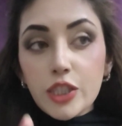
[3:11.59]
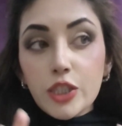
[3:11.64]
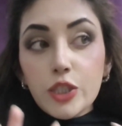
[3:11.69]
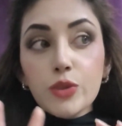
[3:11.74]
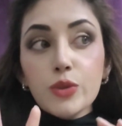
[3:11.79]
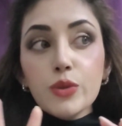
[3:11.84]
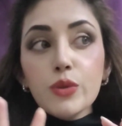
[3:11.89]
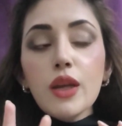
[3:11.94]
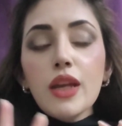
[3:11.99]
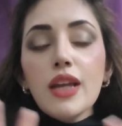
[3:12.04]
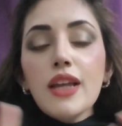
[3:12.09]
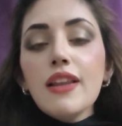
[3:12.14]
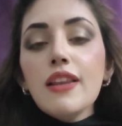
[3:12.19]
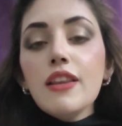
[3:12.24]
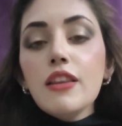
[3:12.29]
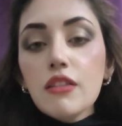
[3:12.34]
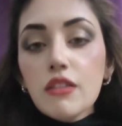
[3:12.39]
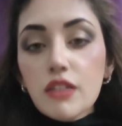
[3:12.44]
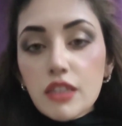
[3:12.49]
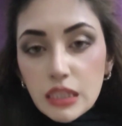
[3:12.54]
you
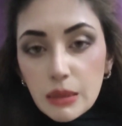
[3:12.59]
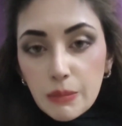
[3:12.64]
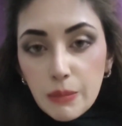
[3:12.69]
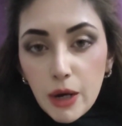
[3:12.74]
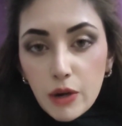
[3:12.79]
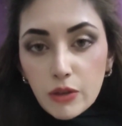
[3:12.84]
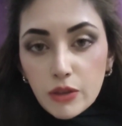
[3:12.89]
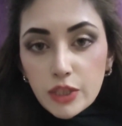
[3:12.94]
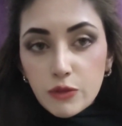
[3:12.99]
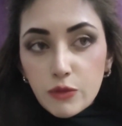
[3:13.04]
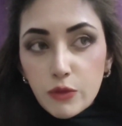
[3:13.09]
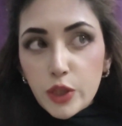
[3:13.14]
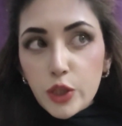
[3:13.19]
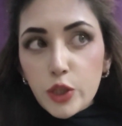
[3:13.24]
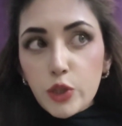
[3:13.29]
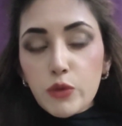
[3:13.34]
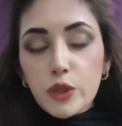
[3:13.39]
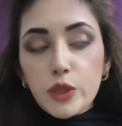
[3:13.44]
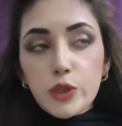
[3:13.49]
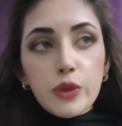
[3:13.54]
learned about it when
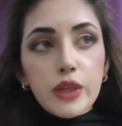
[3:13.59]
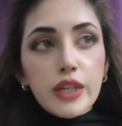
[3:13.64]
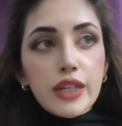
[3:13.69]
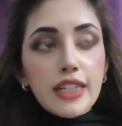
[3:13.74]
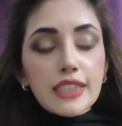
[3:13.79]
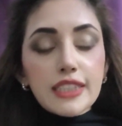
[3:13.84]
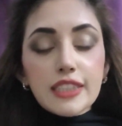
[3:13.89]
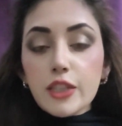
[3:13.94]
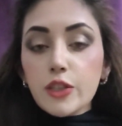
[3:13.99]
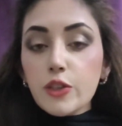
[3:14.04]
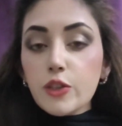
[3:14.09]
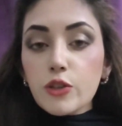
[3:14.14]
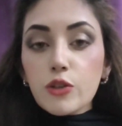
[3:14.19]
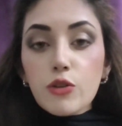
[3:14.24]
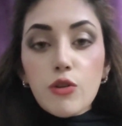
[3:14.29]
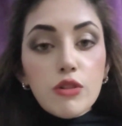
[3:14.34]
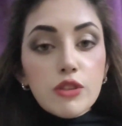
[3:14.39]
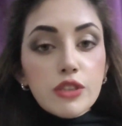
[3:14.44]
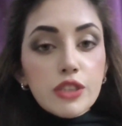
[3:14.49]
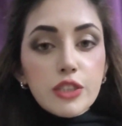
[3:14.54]
you were doing, let's say, your
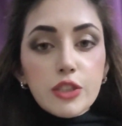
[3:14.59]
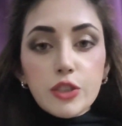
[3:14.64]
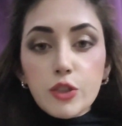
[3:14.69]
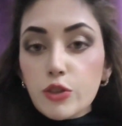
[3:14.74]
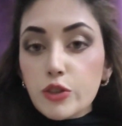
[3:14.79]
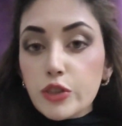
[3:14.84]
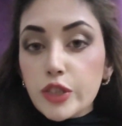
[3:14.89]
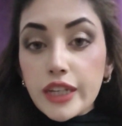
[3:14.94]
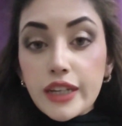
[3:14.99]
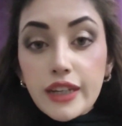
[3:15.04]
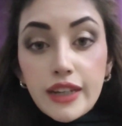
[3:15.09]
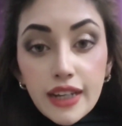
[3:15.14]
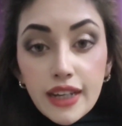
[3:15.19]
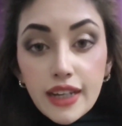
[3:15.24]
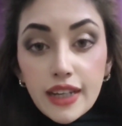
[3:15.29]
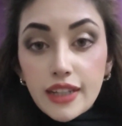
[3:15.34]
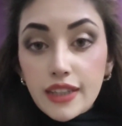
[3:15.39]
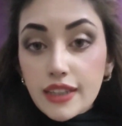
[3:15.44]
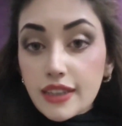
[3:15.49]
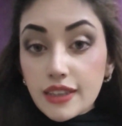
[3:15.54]
courses, your
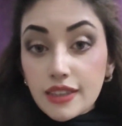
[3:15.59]
degree.